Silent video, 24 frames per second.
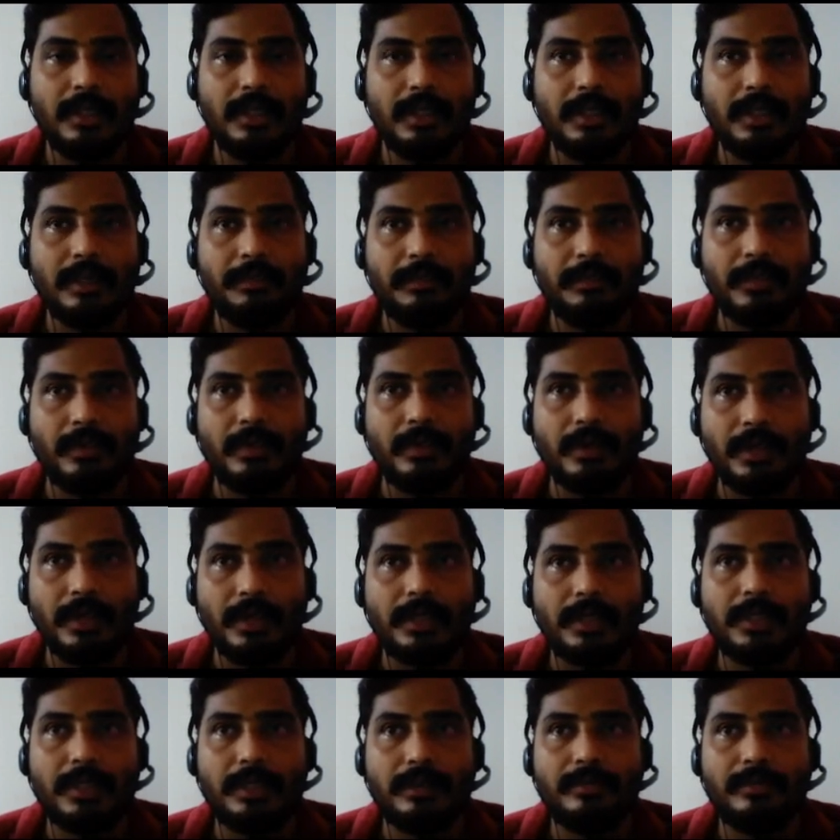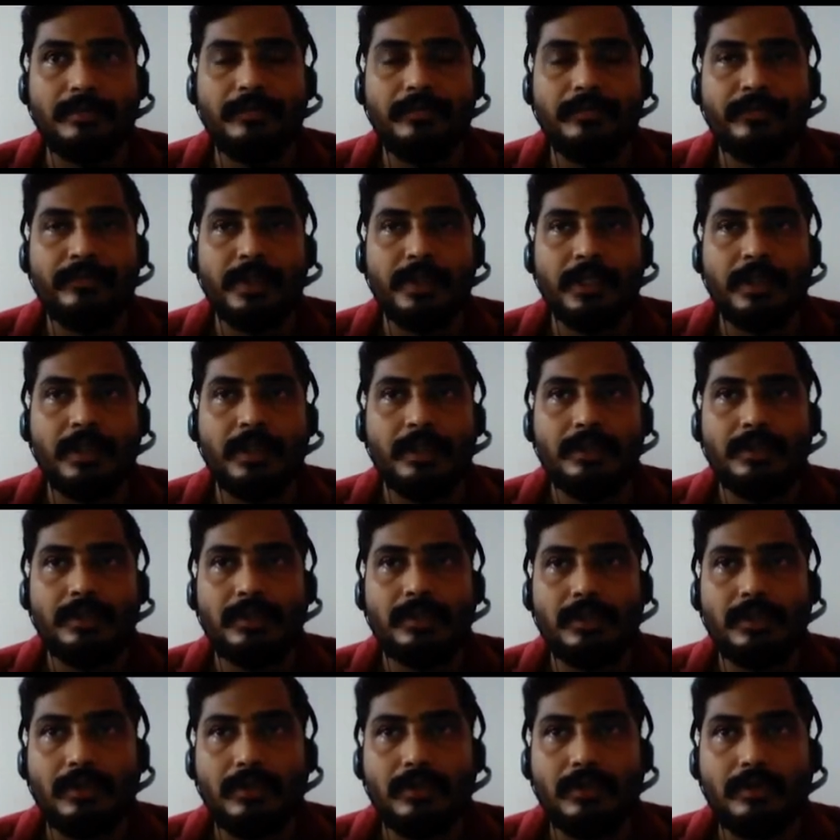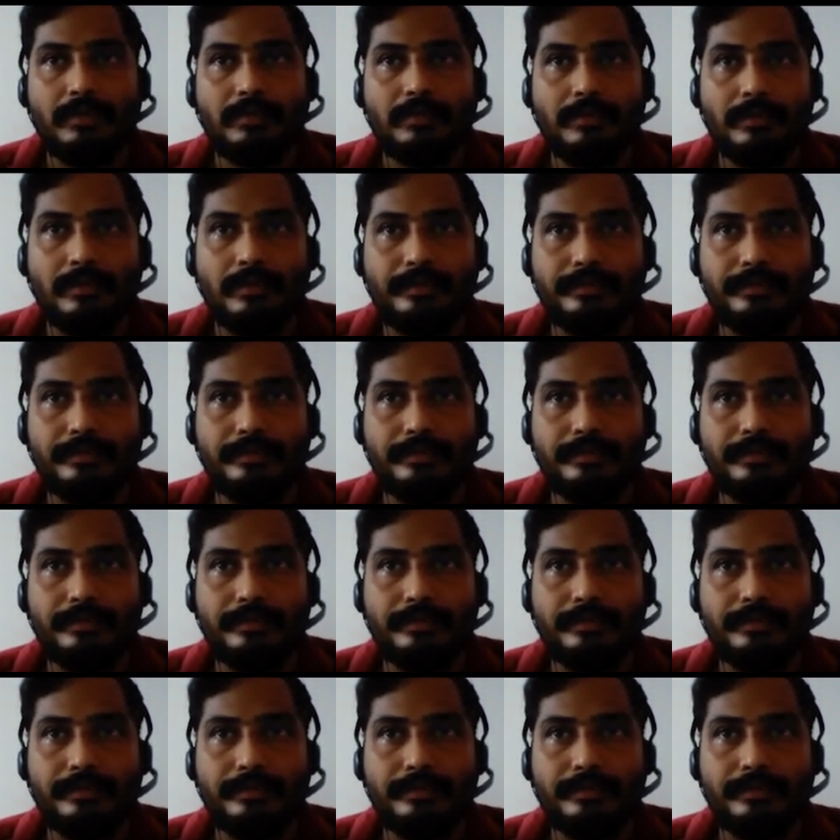any product. So